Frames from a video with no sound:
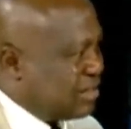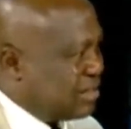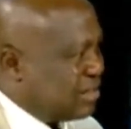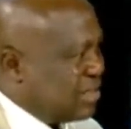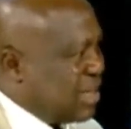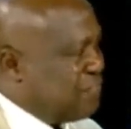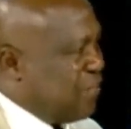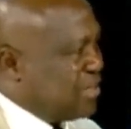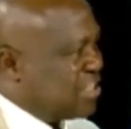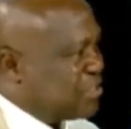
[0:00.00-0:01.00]
their
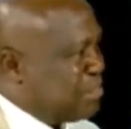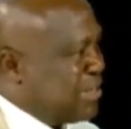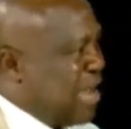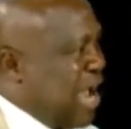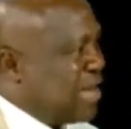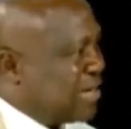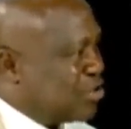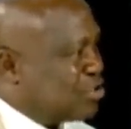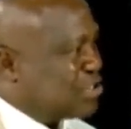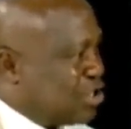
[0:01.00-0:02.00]
voices being heard
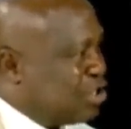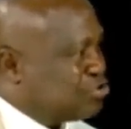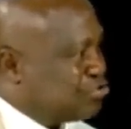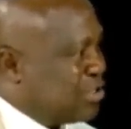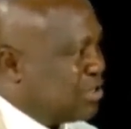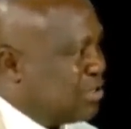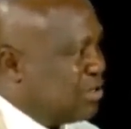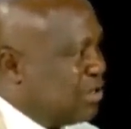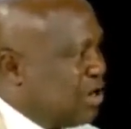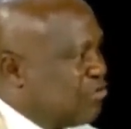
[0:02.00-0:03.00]
across the country,
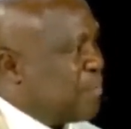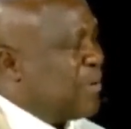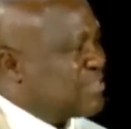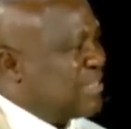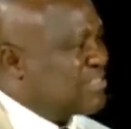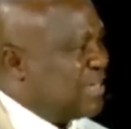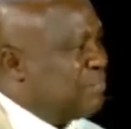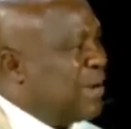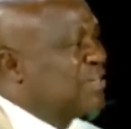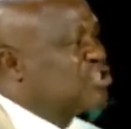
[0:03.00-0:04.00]

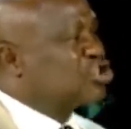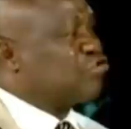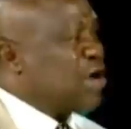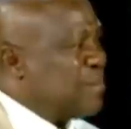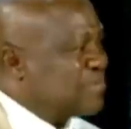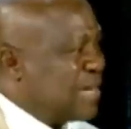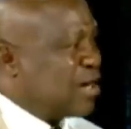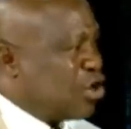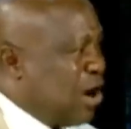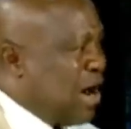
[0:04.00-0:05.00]
represented by the screams
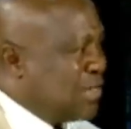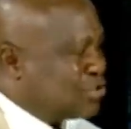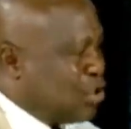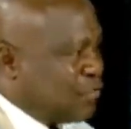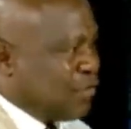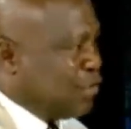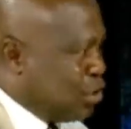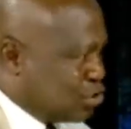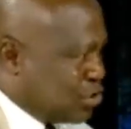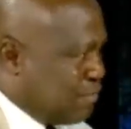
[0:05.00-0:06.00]
and cries of Governor
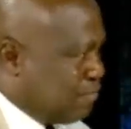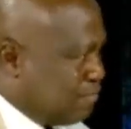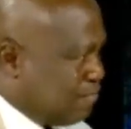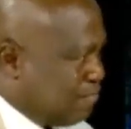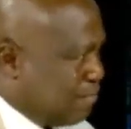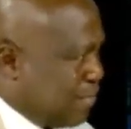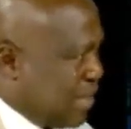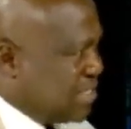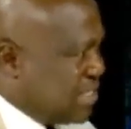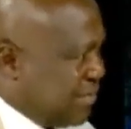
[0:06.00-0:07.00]
Autumn,
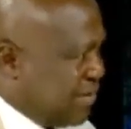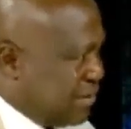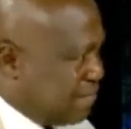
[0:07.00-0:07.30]
ETV.